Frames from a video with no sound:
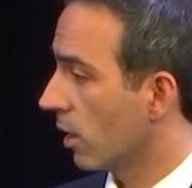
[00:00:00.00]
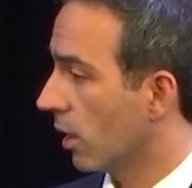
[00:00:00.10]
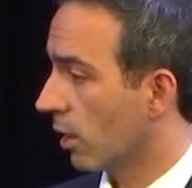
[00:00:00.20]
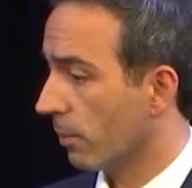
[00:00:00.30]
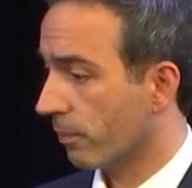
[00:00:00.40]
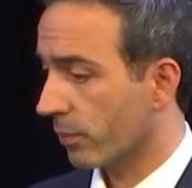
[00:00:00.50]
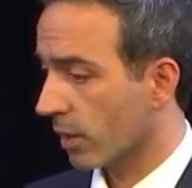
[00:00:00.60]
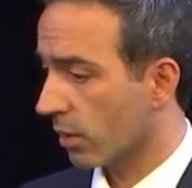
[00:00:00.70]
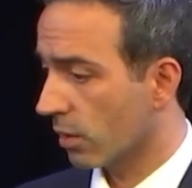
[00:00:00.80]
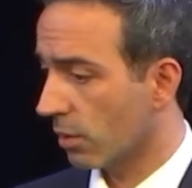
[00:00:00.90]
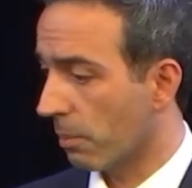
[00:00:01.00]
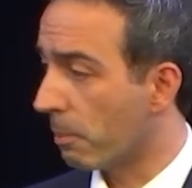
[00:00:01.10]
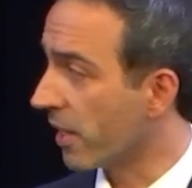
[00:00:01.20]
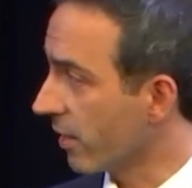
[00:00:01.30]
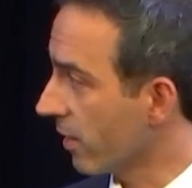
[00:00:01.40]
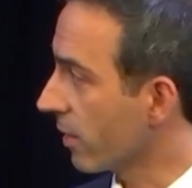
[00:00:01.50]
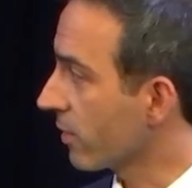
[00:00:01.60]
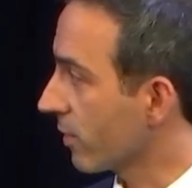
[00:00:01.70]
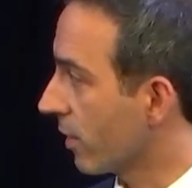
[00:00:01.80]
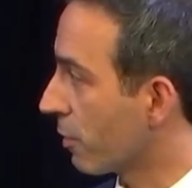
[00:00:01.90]
Um,
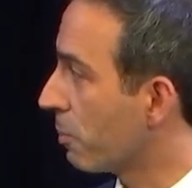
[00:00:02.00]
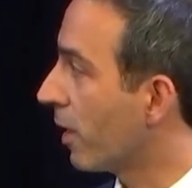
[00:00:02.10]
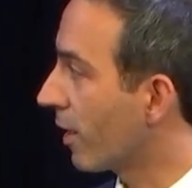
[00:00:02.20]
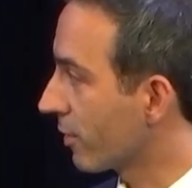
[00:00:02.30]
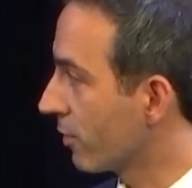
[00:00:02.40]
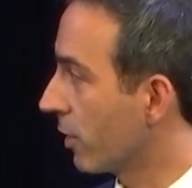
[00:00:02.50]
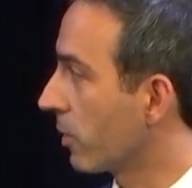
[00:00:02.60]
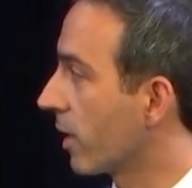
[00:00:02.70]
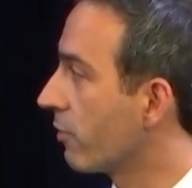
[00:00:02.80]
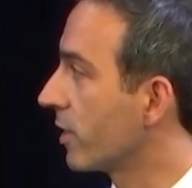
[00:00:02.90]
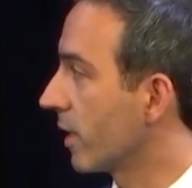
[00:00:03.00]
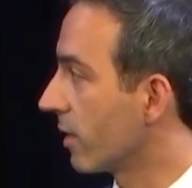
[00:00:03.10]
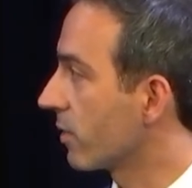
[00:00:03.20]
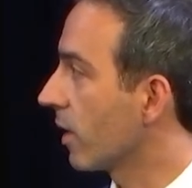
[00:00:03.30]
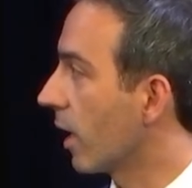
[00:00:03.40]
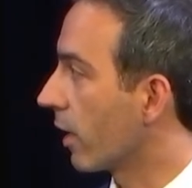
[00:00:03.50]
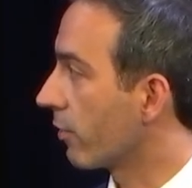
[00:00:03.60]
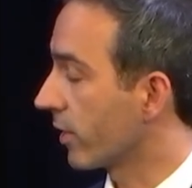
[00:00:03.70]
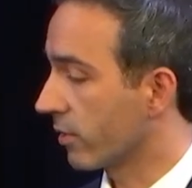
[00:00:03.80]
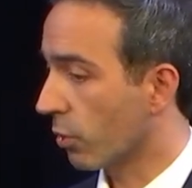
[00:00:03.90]
meetings are part of our everyday
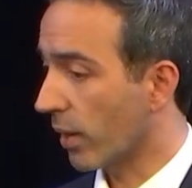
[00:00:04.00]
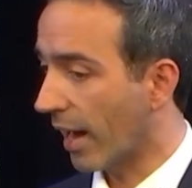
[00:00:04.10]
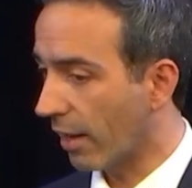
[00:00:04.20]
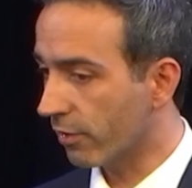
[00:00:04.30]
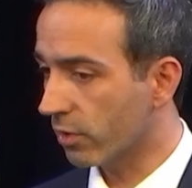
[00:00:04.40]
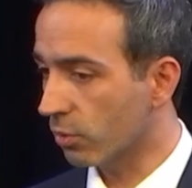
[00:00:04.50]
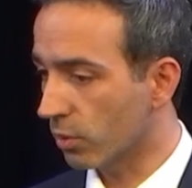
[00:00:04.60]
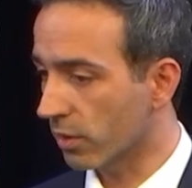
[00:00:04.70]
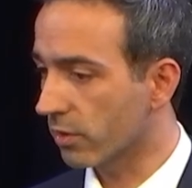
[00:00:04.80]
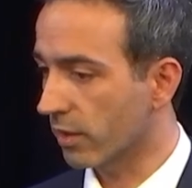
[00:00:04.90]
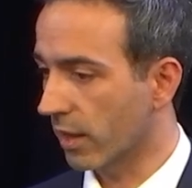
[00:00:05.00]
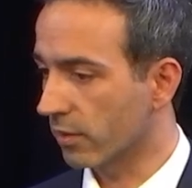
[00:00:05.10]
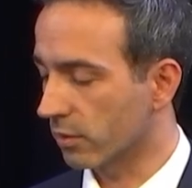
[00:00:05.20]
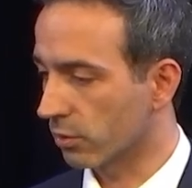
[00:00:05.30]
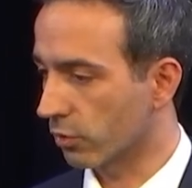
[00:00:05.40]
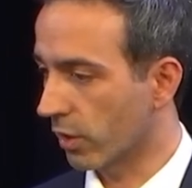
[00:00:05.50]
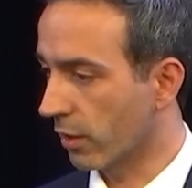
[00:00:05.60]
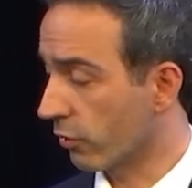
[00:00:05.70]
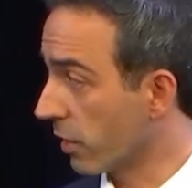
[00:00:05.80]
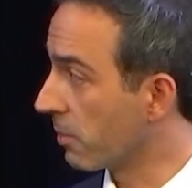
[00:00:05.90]
life, and so we have to work together to try
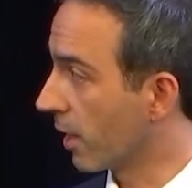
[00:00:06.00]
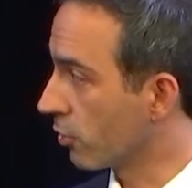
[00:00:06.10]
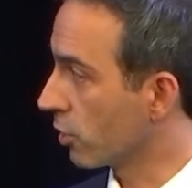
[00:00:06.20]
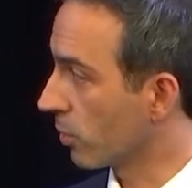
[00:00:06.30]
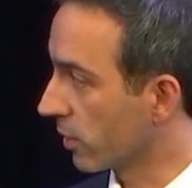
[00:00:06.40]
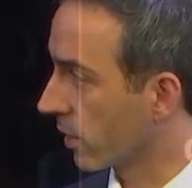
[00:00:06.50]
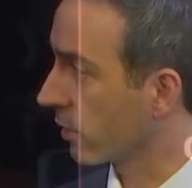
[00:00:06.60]
and reimagine what that